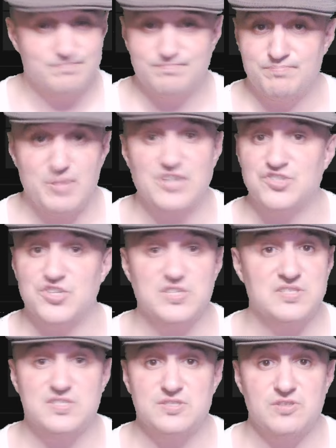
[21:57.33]

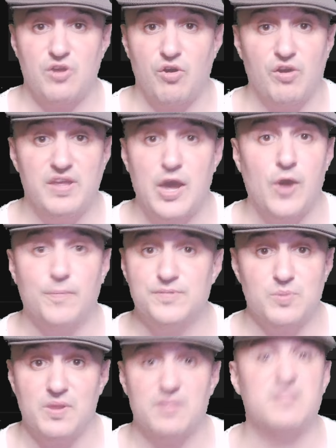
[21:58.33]
patience only helps
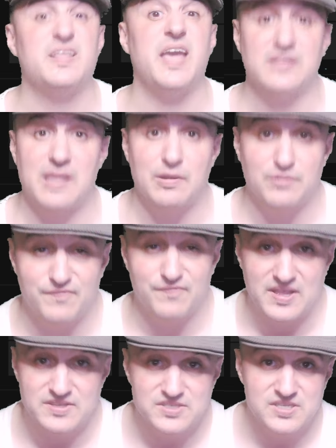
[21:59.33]
with takedown
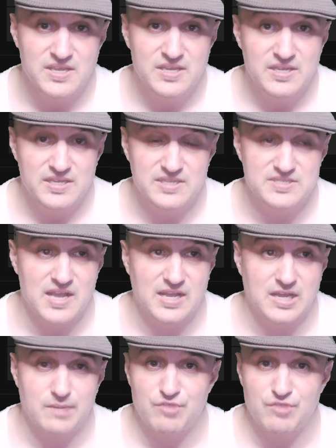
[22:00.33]
defense. He's not
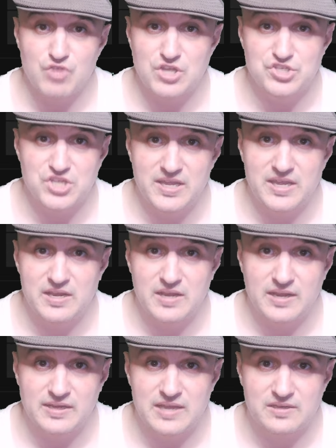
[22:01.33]
going to be rushing in
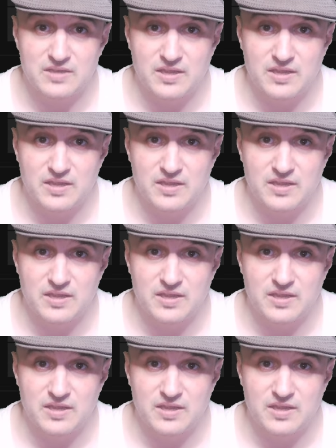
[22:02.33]
and get uh,